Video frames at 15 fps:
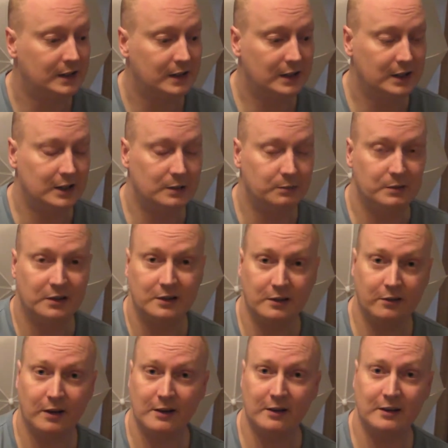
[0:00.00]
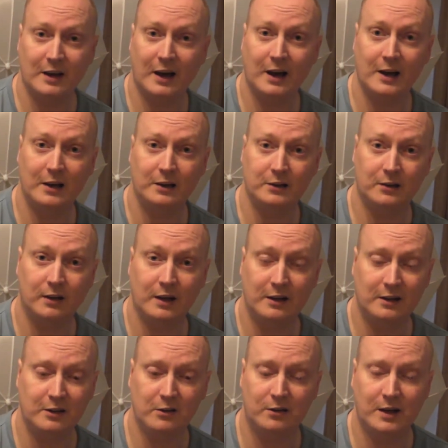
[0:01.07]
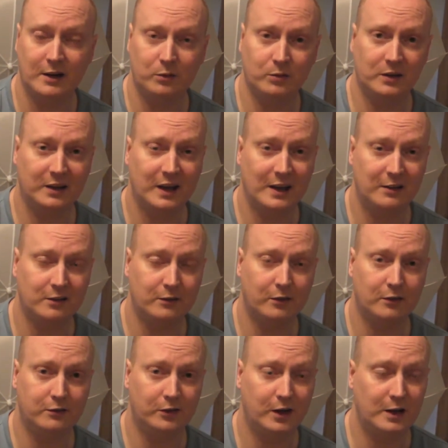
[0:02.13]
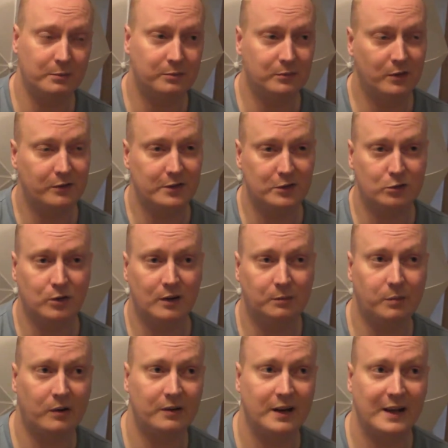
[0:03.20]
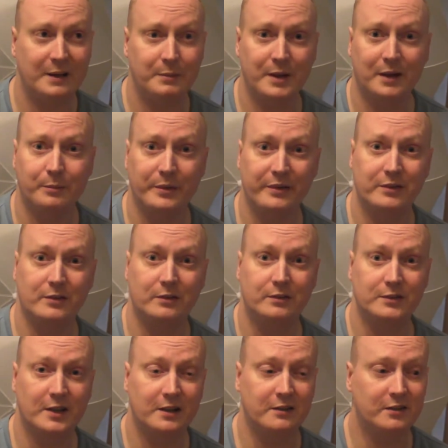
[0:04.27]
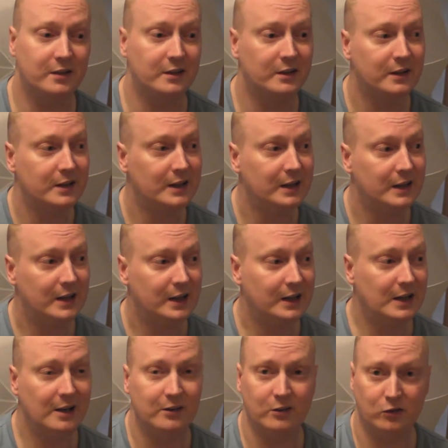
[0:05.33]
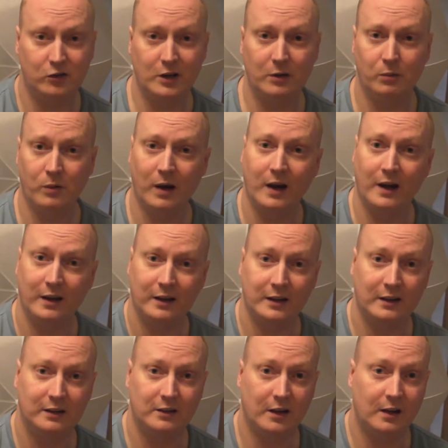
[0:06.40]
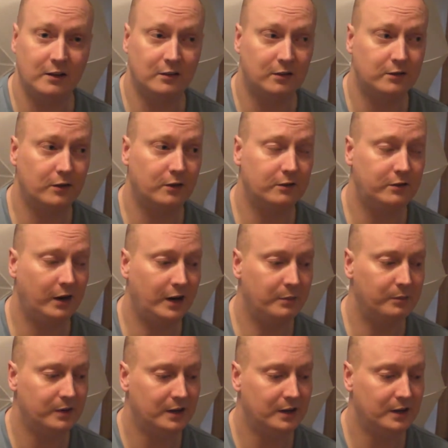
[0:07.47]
And if any of you guys want to get into full frame with its 12.8 megapixel sensor, it's a cheap way into full frame.